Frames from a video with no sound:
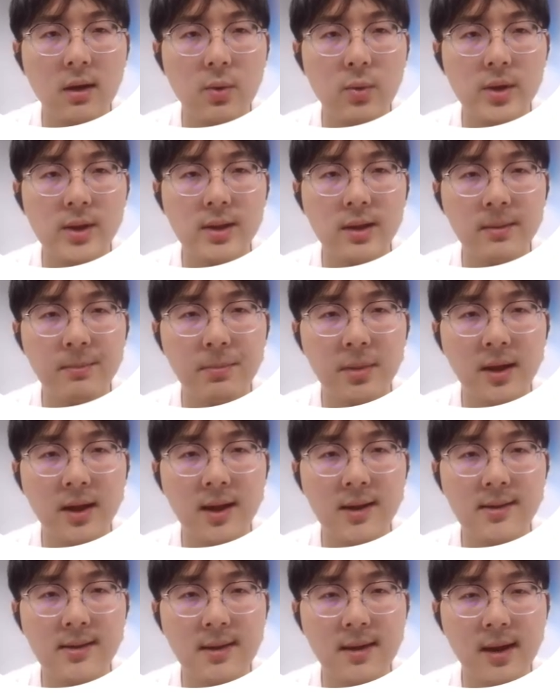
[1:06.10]
which
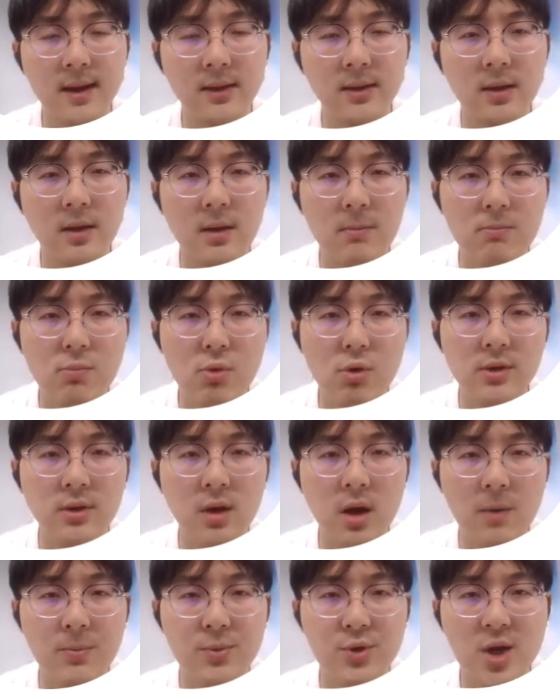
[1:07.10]
implies that most
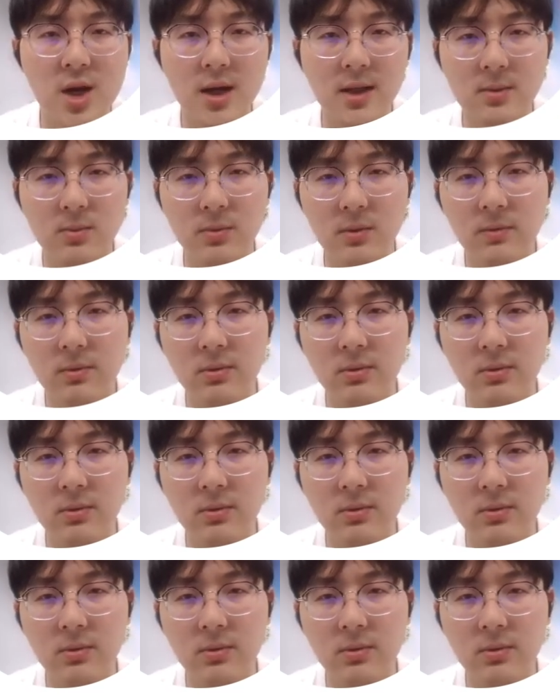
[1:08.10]
objects